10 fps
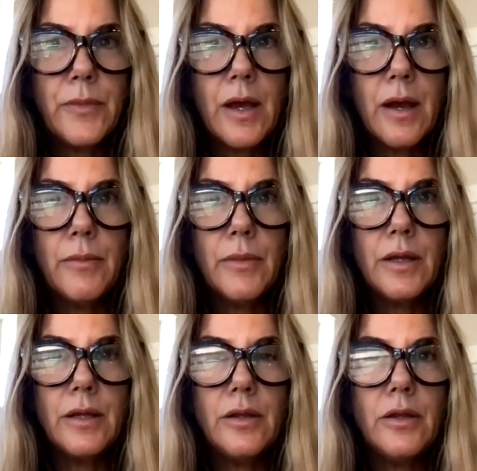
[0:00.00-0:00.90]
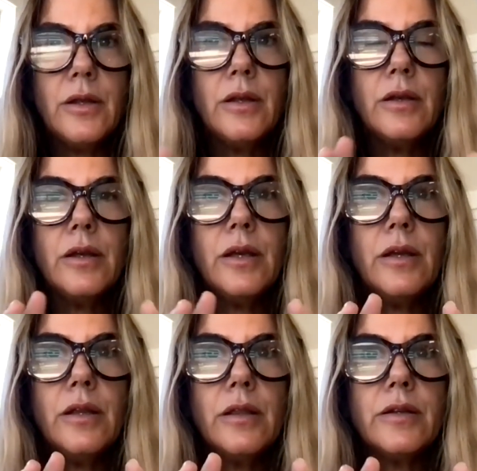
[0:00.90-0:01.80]

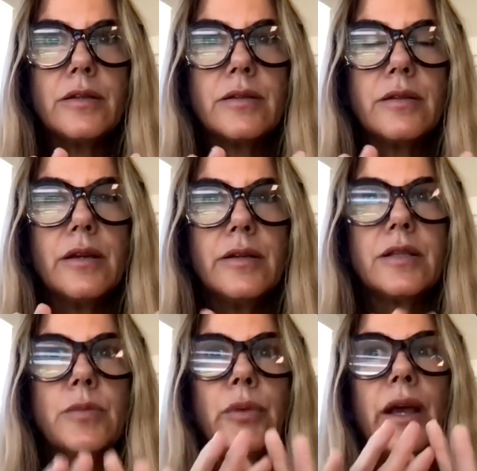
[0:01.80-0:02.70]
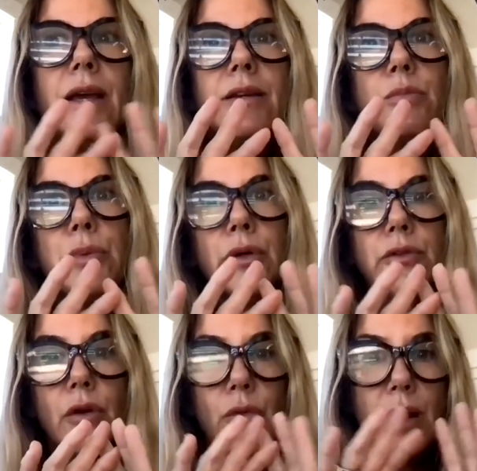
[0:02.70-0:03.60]
the display is
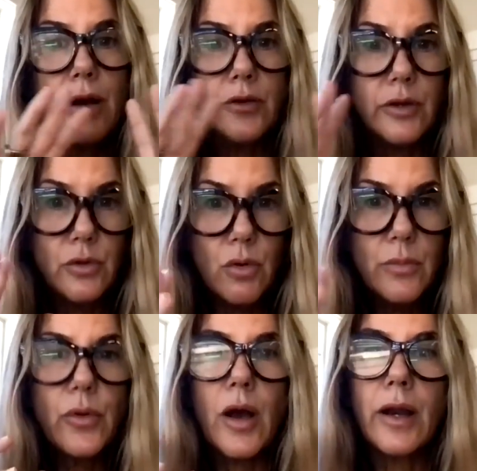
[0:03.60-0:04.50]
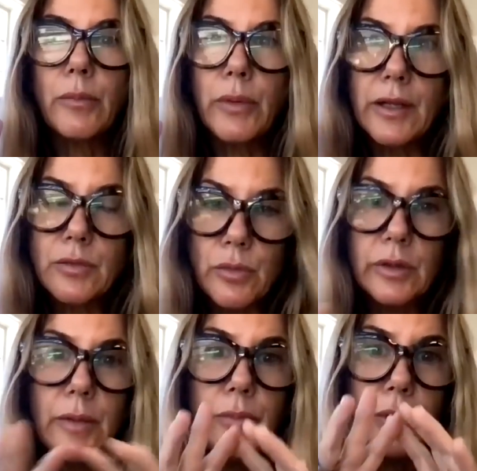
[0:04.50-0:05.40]
built around your product, but it's
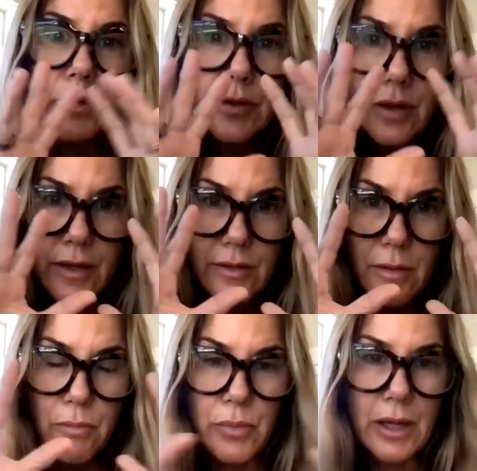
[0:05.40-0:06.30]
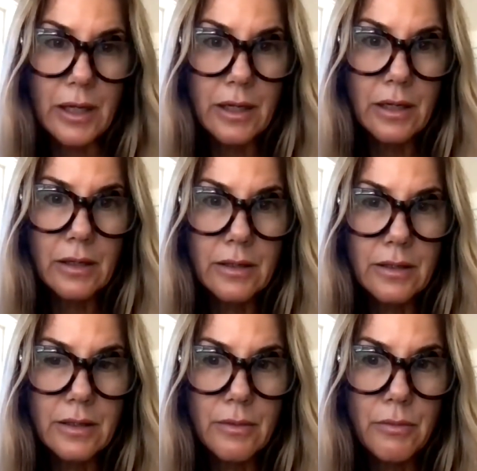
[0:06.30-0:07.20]
really built as the big
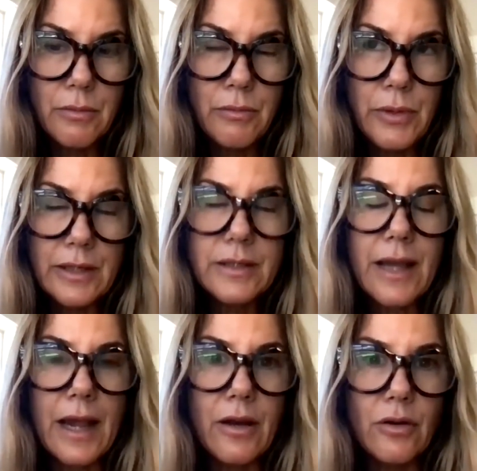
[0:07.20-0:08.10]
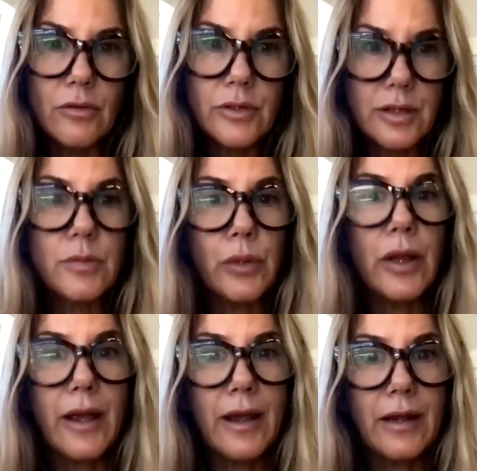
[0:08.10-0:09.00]
scale
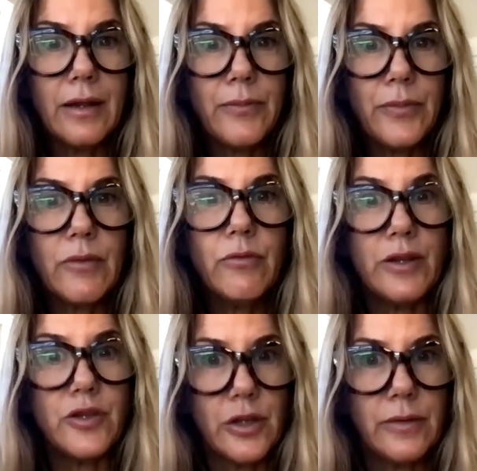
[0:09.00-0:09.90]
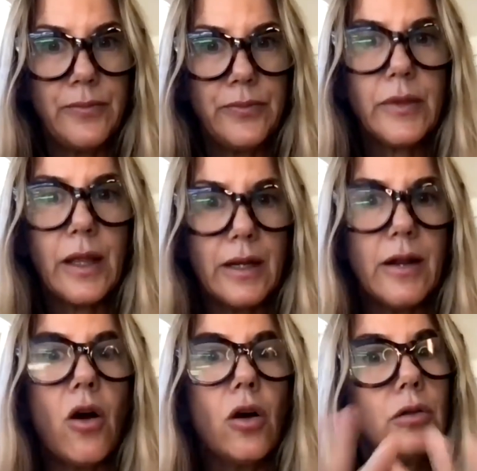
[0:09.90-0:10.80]
display vision that
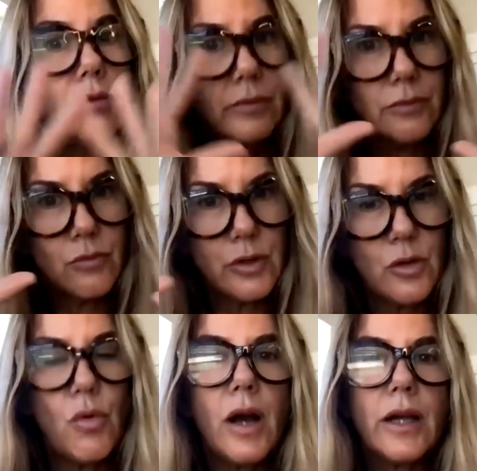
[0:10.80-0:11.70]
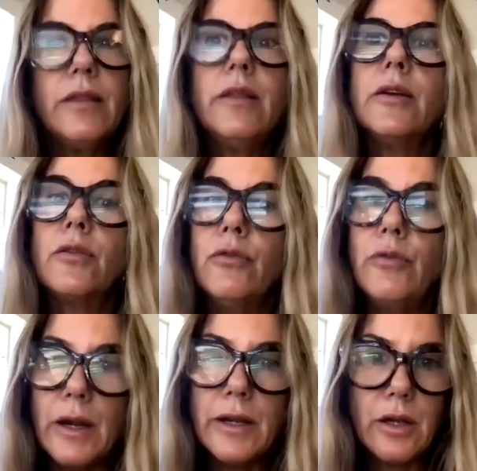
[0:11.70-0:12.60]
it all, when you walk in there, it's
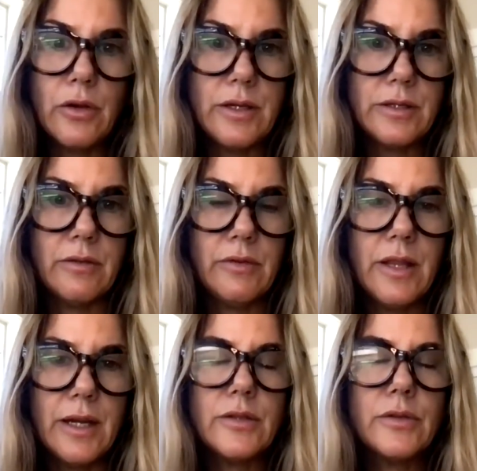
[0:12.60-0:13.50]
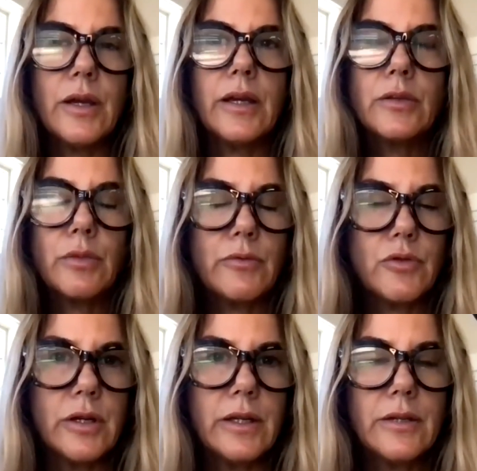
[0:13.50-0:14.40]
very cohesive. And that's, I guess, what I'm
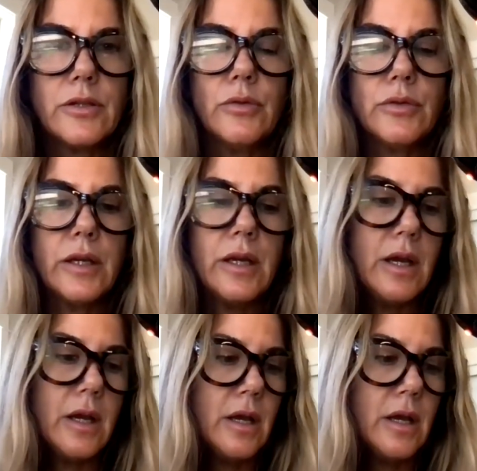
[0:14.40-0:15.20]
trying to get to is that